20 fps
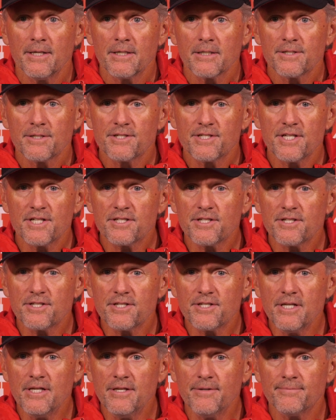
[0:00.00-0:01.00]

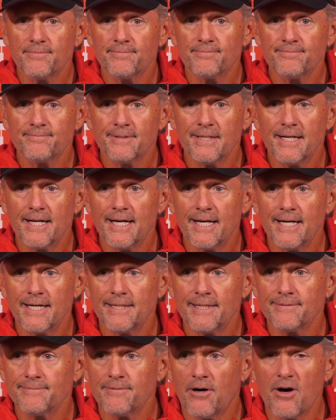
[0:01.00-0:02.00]
Consistency,
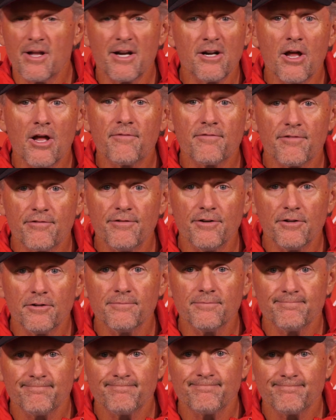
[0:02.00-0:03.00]
on and off the
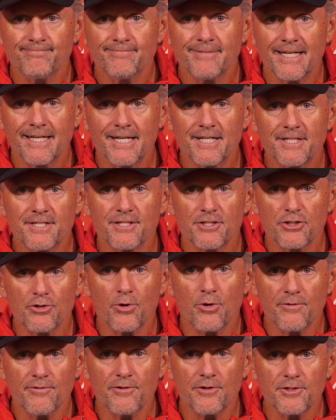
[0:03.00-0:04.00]
field, I guess the
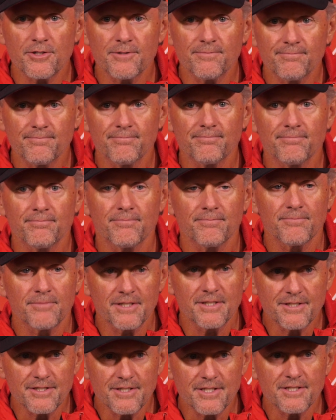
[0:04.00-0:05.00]
short version.
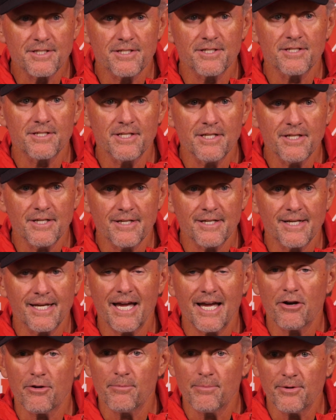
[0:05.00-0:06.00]
Consistency and
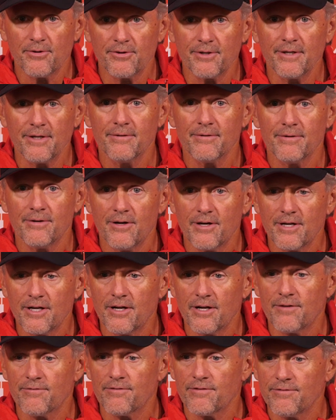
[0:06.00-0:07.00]
accountability on and
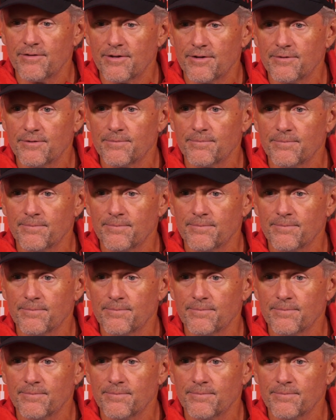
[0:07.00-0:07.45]
off the field.